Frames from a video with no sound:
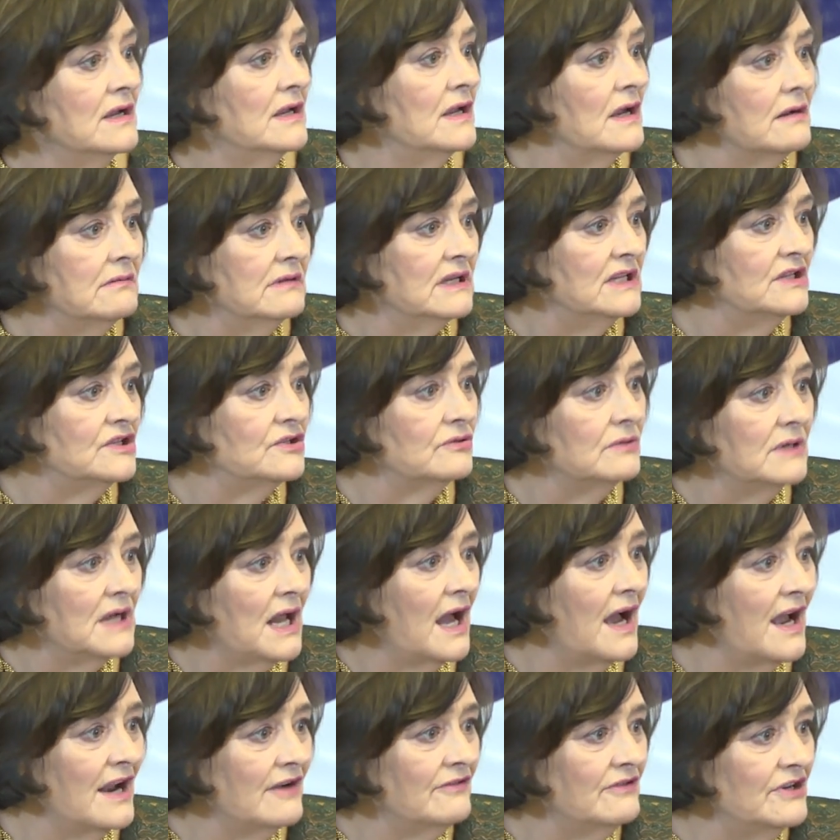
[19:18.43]
going to an
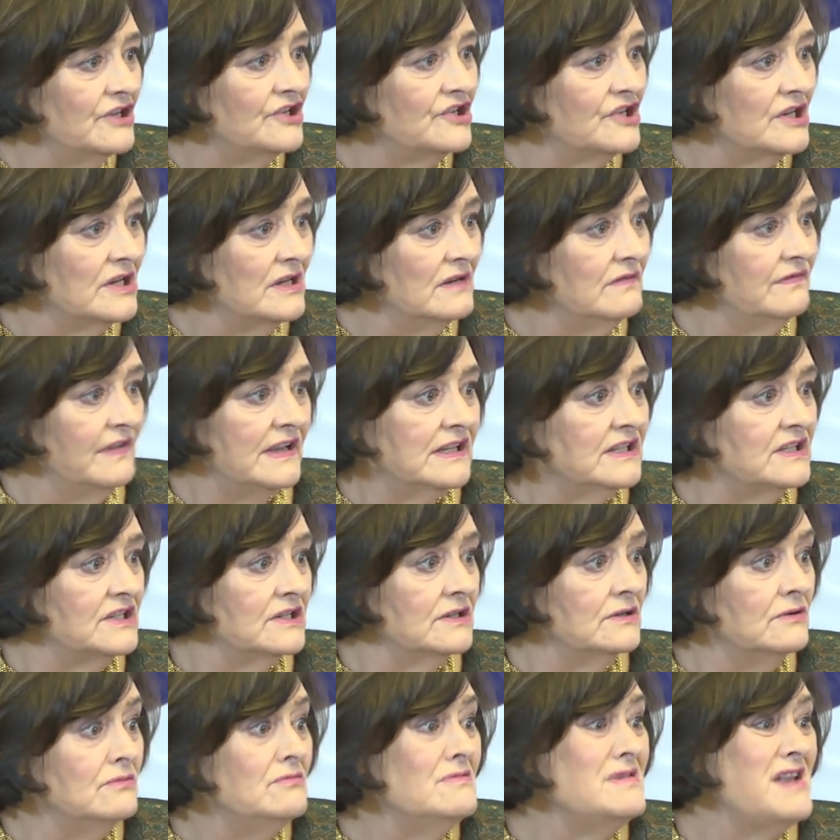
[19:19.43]
Irish
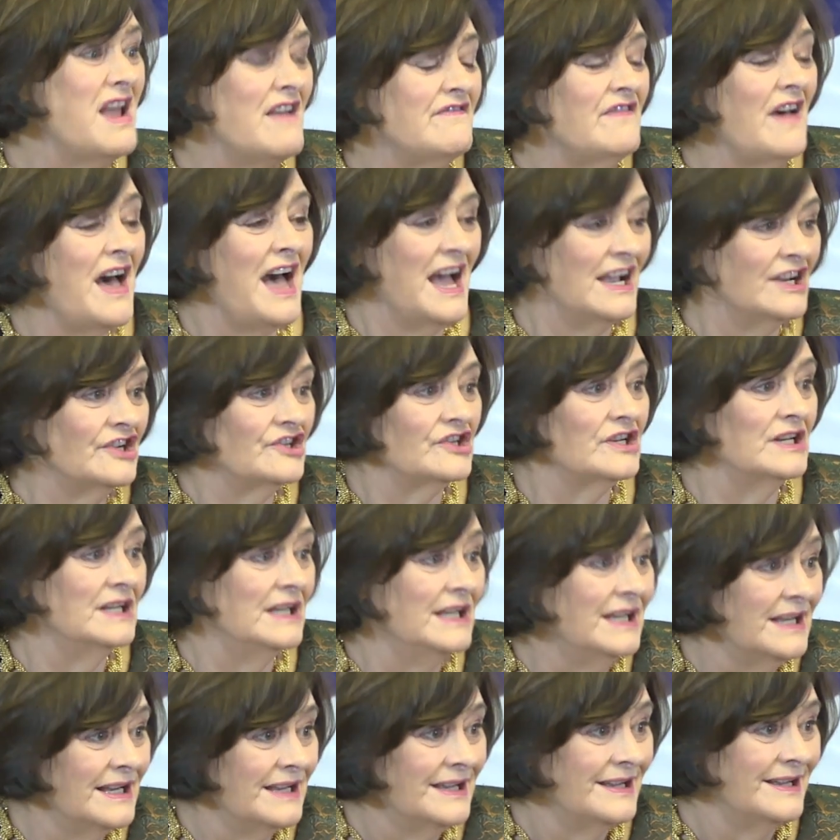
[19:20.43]
investor who never actually